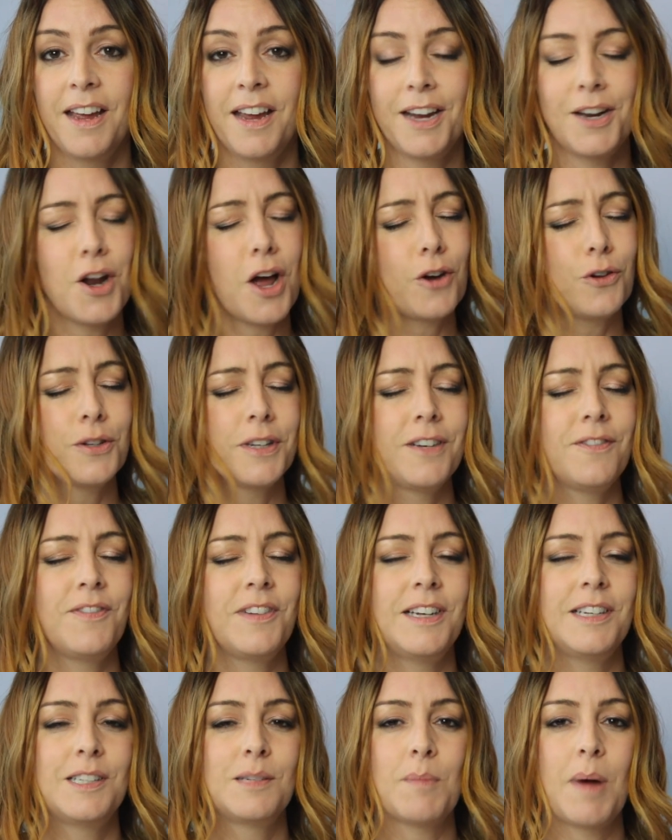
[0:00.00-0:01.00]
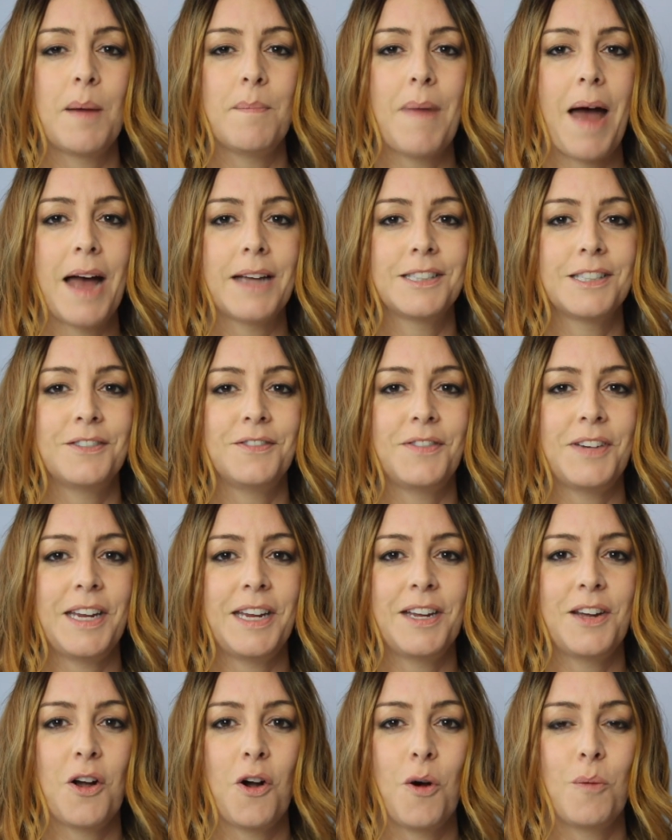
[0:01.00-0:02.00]
It not only feeds my massive
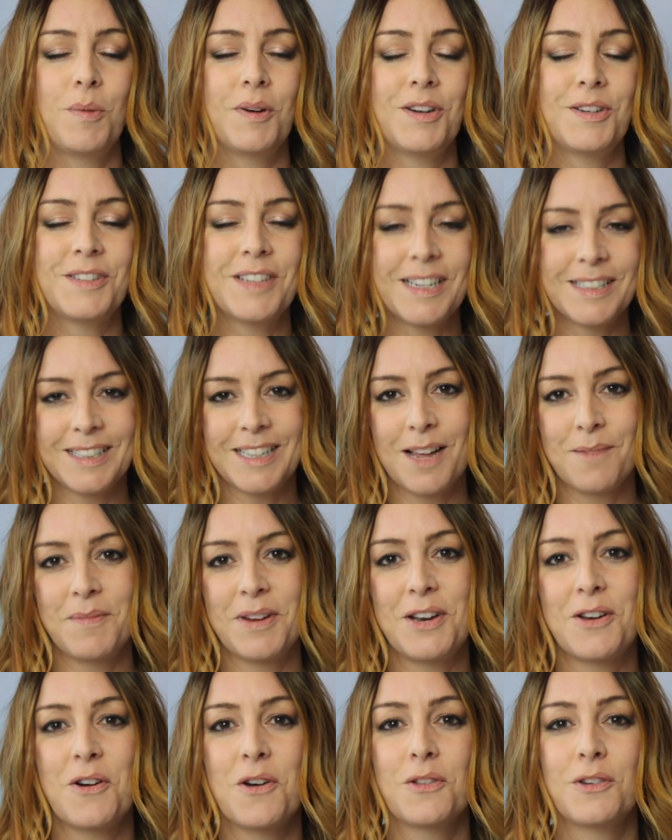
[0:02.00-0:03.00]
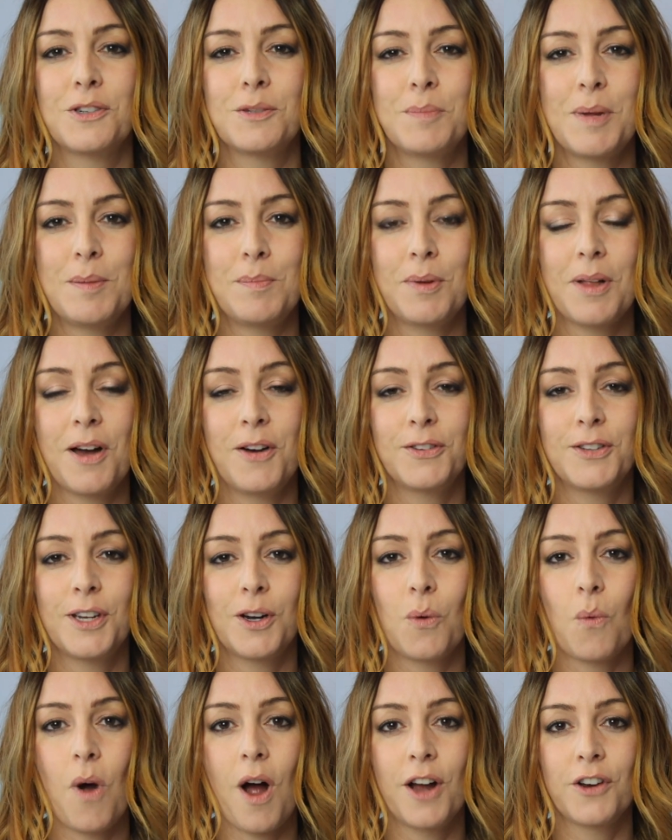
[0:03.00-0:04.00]
ego, but it does let me know there's people out
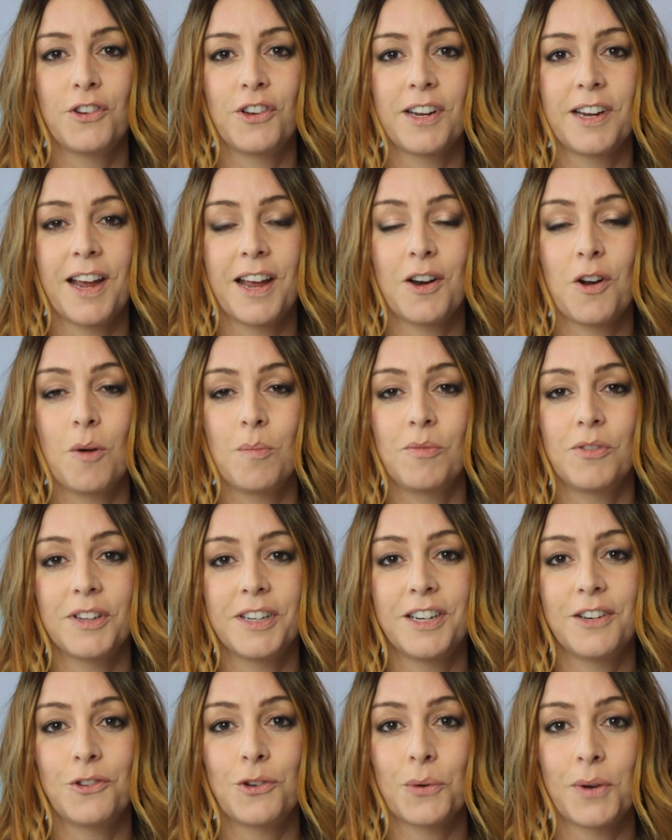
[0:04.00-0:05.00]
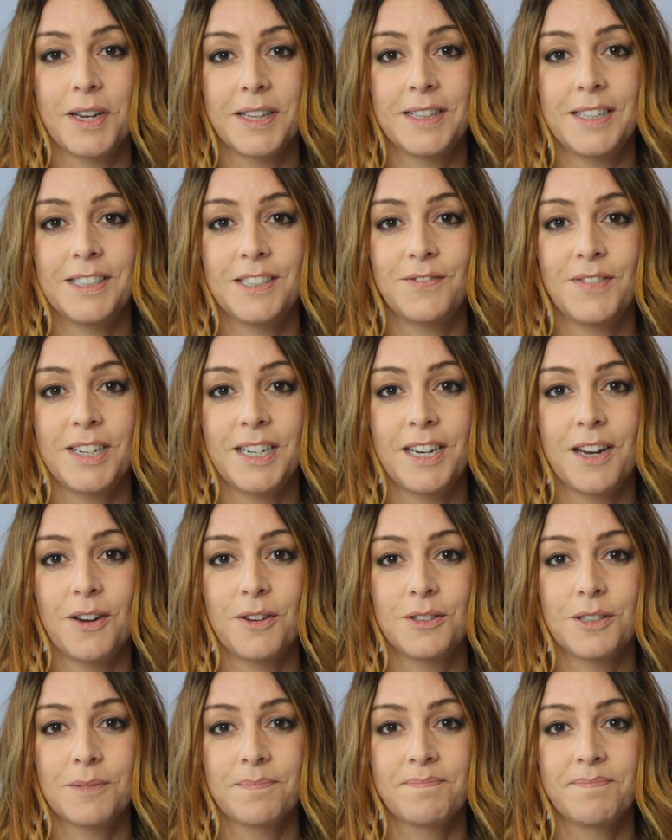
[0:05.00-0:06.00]
there watching and hopefully enjoying these
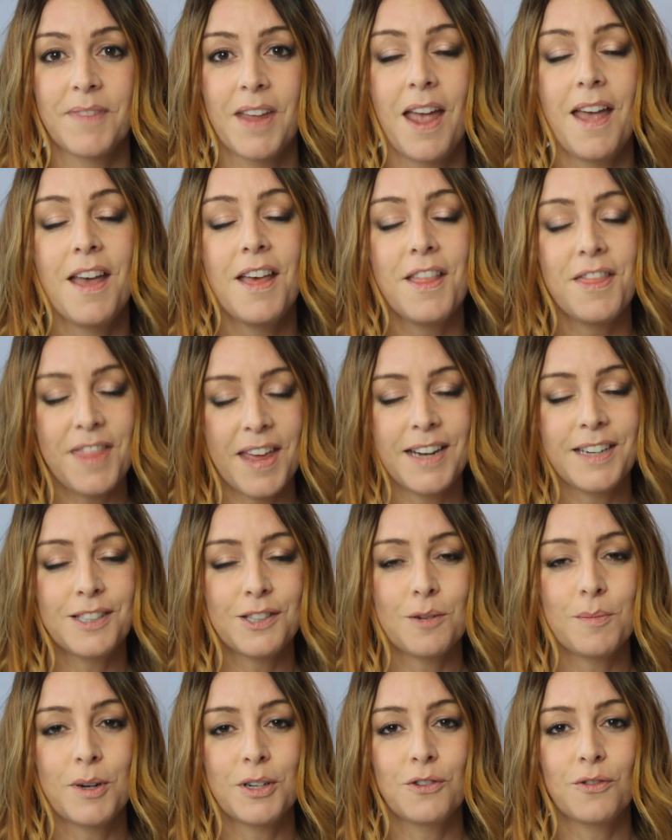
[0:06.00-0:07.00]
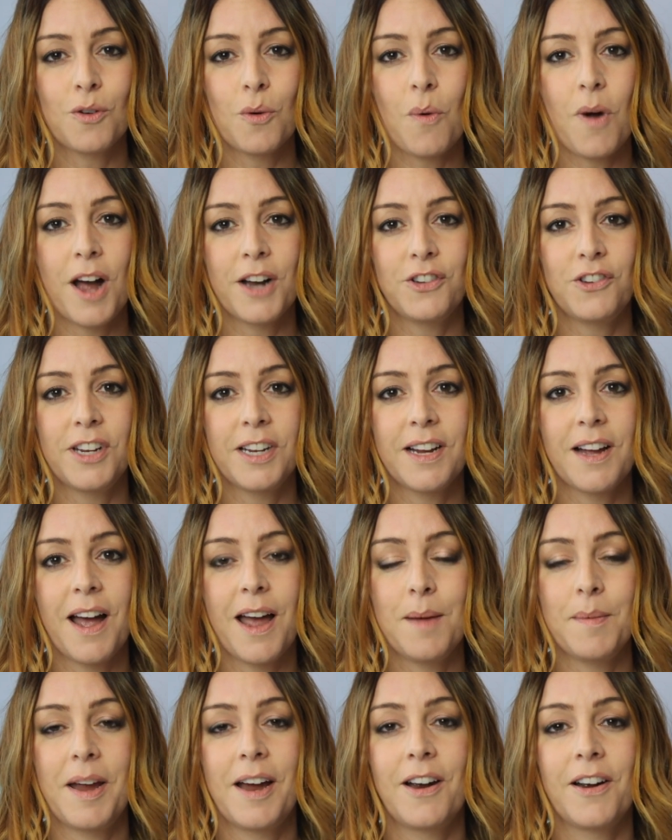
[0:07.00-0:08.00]
videos. Thanks so much for watching.
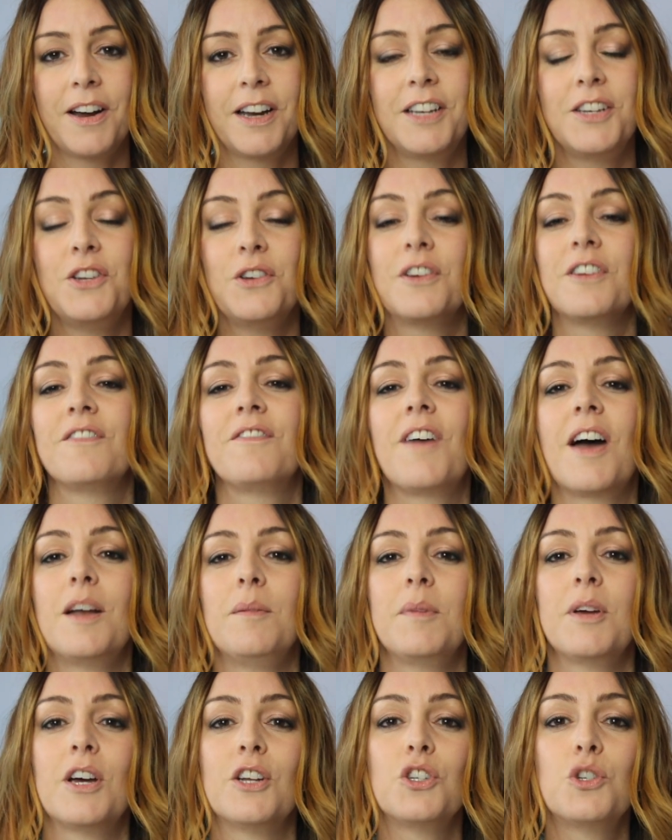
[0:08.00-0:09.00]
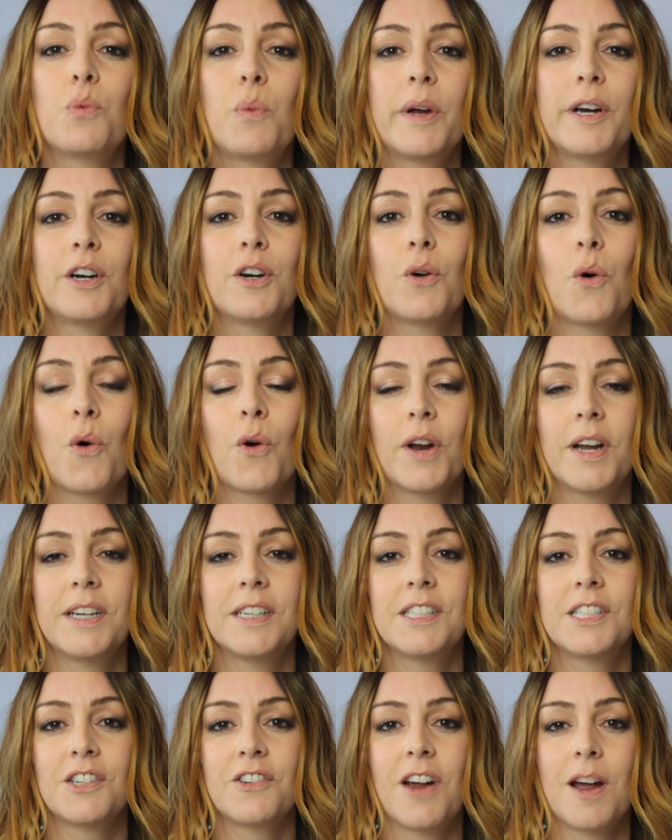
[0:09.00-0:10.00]
I'm Erin. You can find me on Twitter or
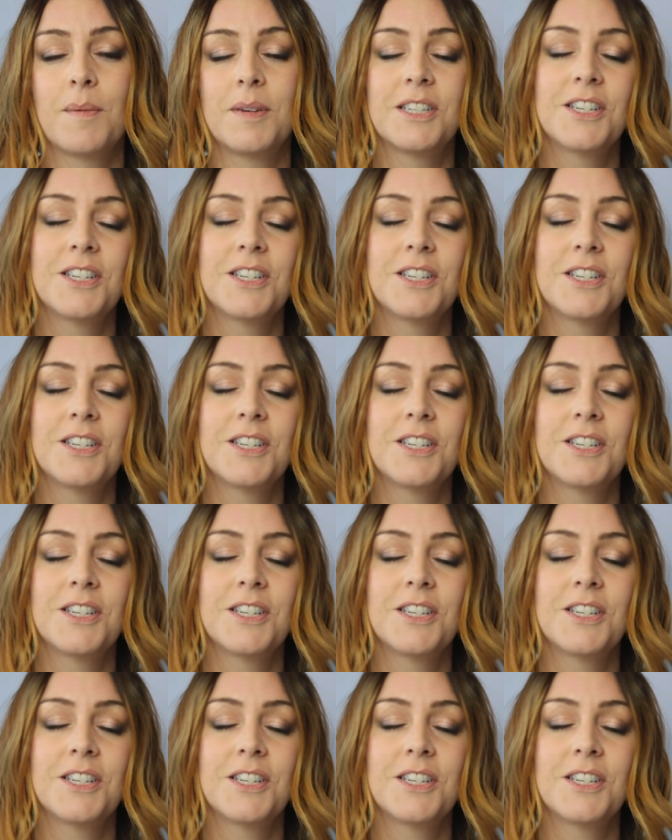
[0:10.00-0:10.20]
Instagram.